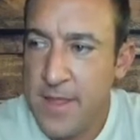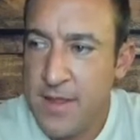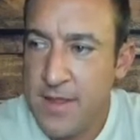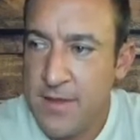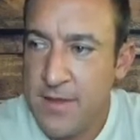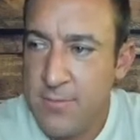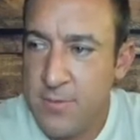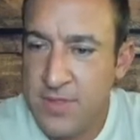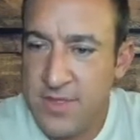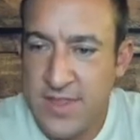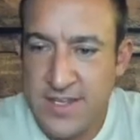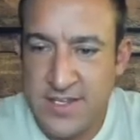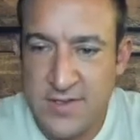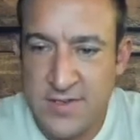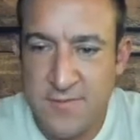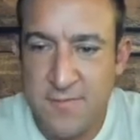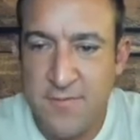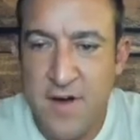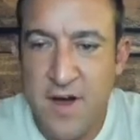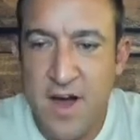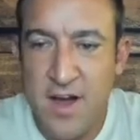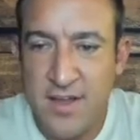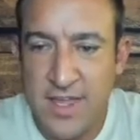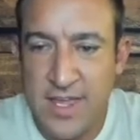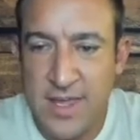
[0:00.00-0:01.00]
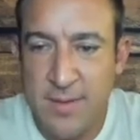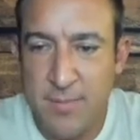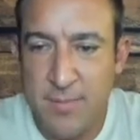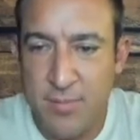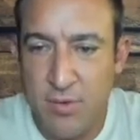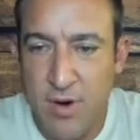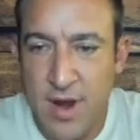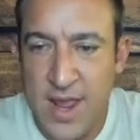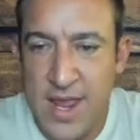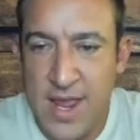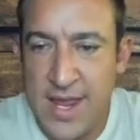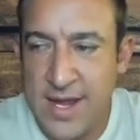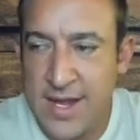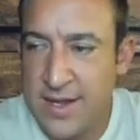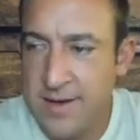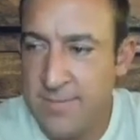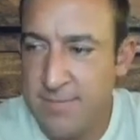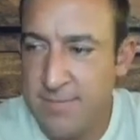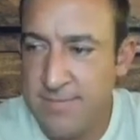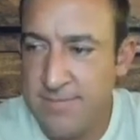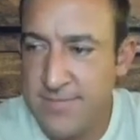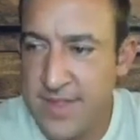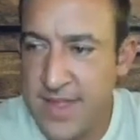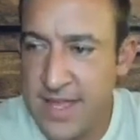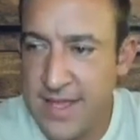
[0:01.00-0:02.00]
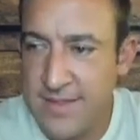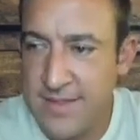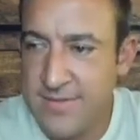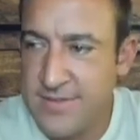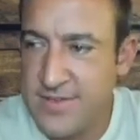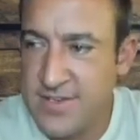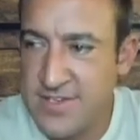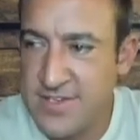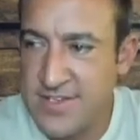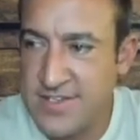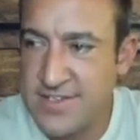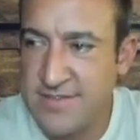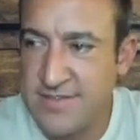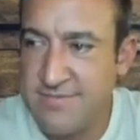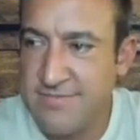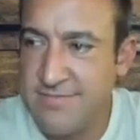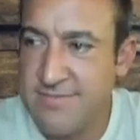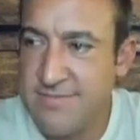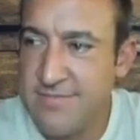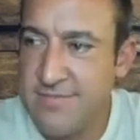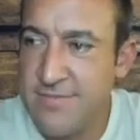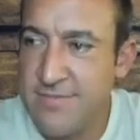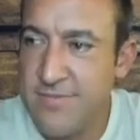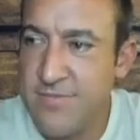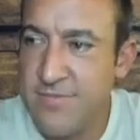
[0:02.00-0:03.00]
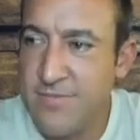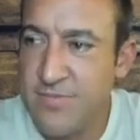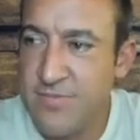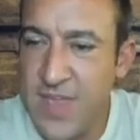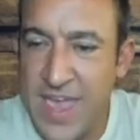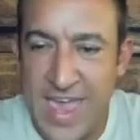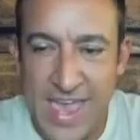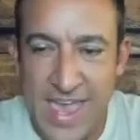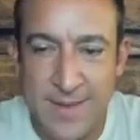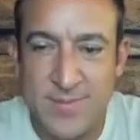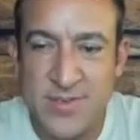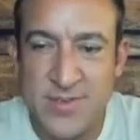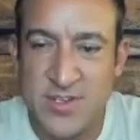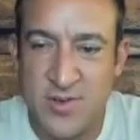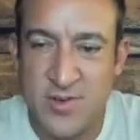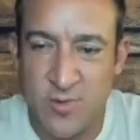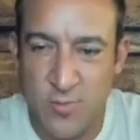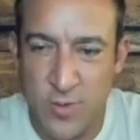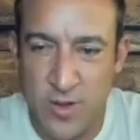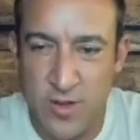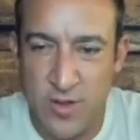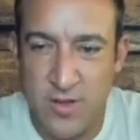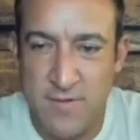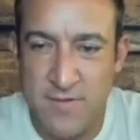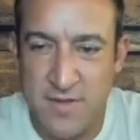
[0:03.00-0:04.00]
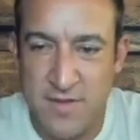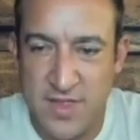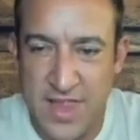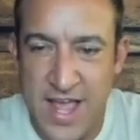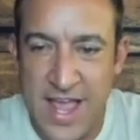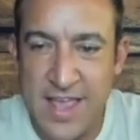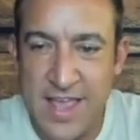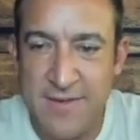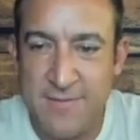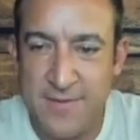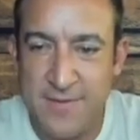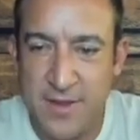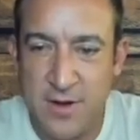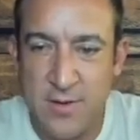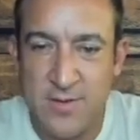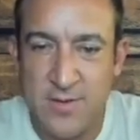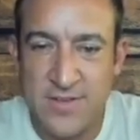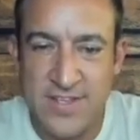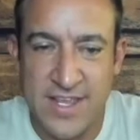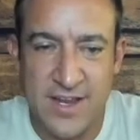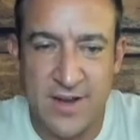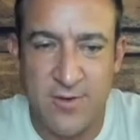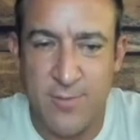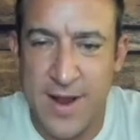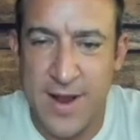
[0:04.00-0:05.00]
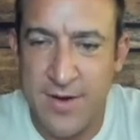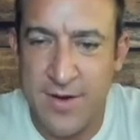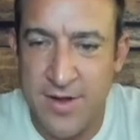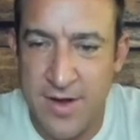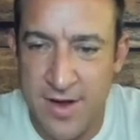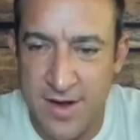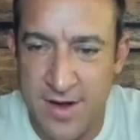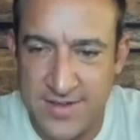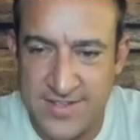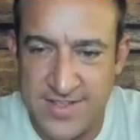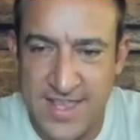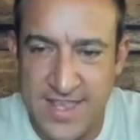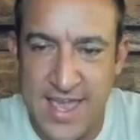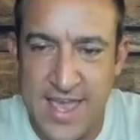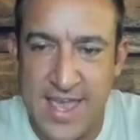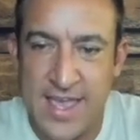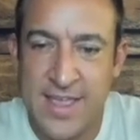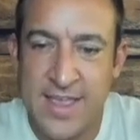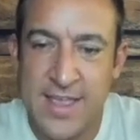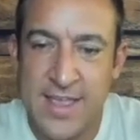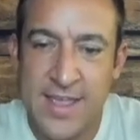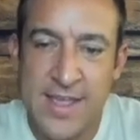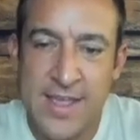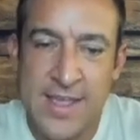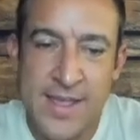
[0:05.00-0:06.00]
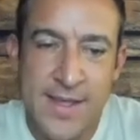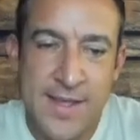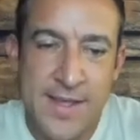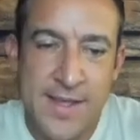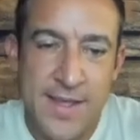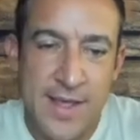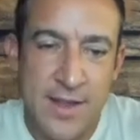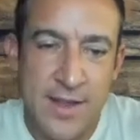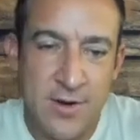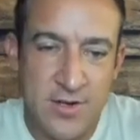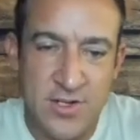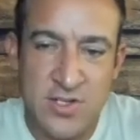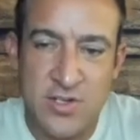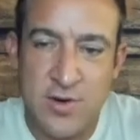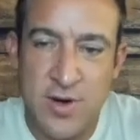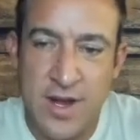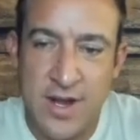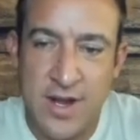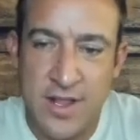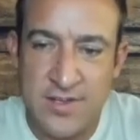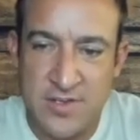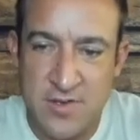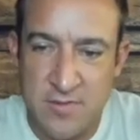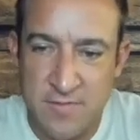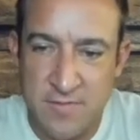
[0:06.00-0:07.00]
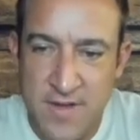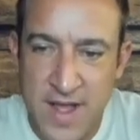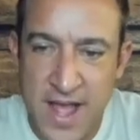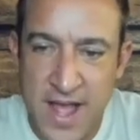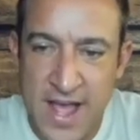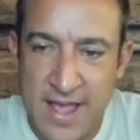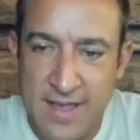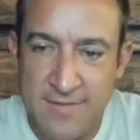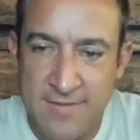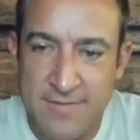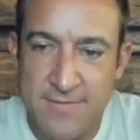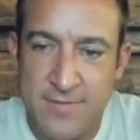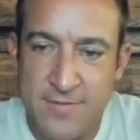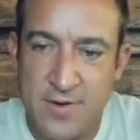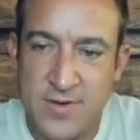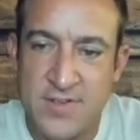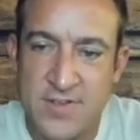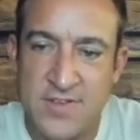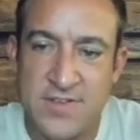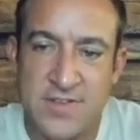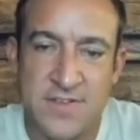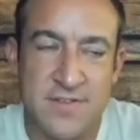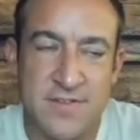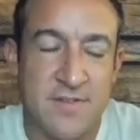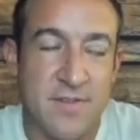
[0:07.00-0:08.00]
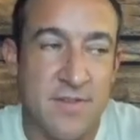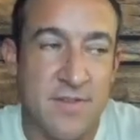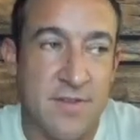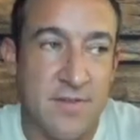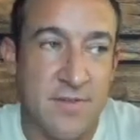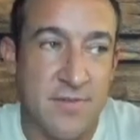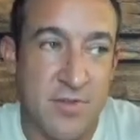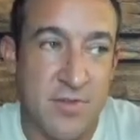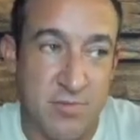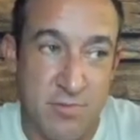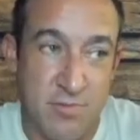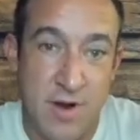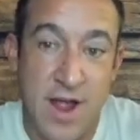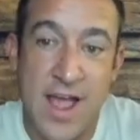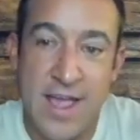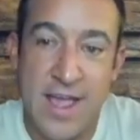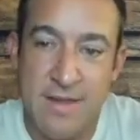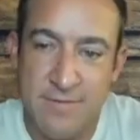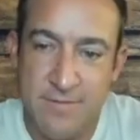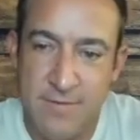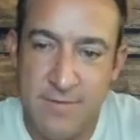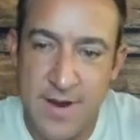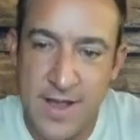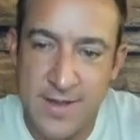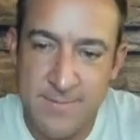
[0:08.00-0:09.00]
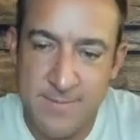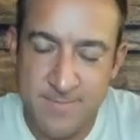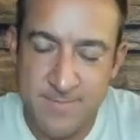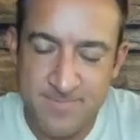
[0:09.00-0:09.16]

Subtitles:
with this foggy brained, like, just hamster wheel of a life. It's like Groundhog's Day, and you're just trying to survive versus thrive, right?